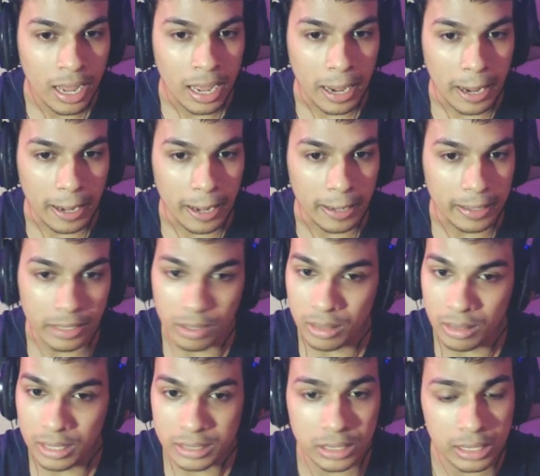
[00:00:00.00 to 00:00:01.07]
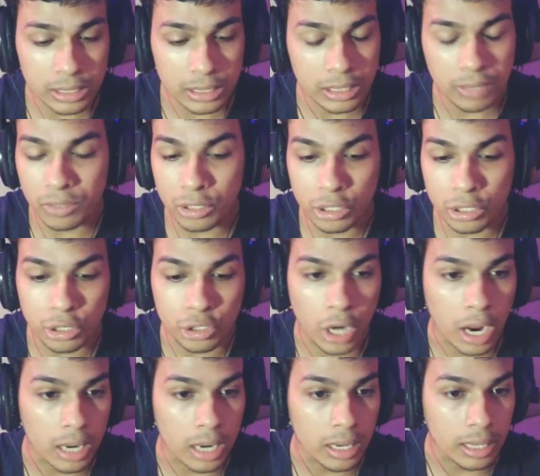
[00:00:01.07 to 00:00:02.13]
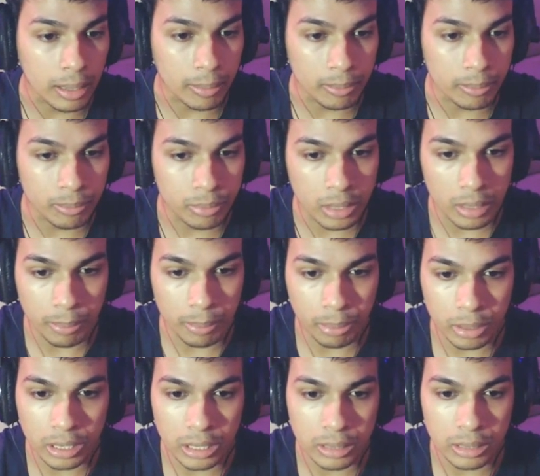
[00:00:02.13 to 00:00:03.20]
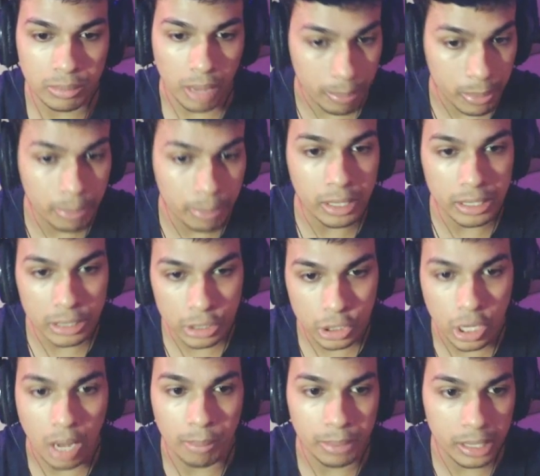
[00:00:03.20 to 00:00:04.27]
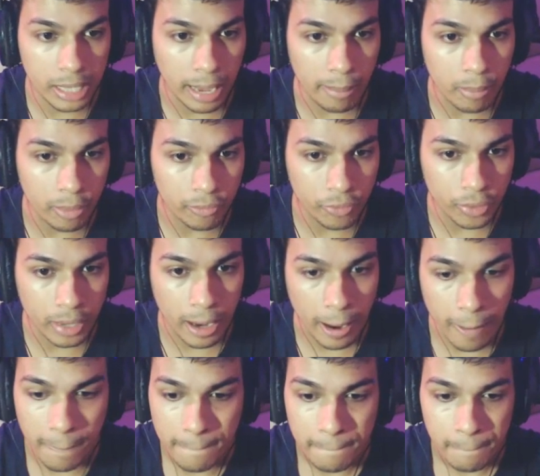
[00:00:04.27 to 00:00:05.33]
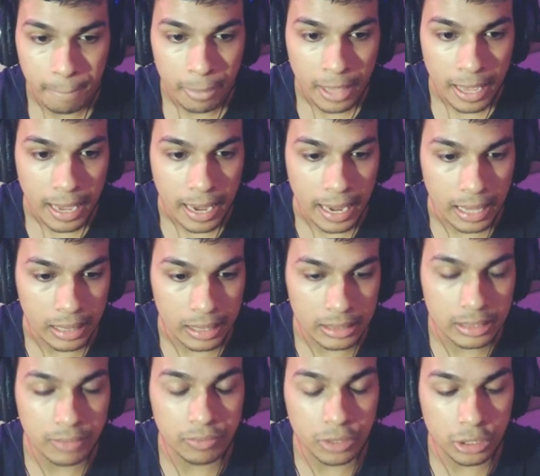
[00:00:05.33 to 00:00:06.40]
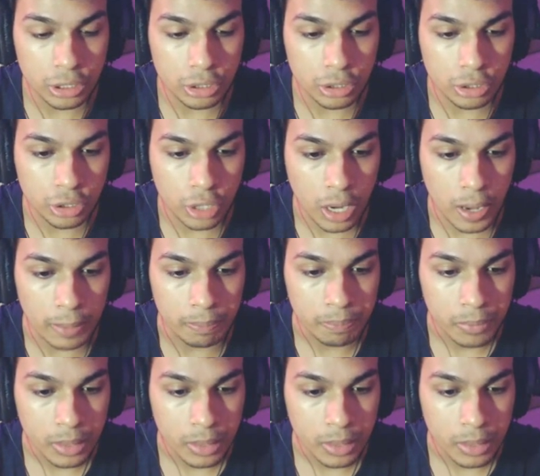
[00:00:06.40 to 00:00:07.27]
Uh, you know, let's let's give this a shot. Like I'm gonna play, I'll be playing the zombie game mode for now, and let's give this a shot.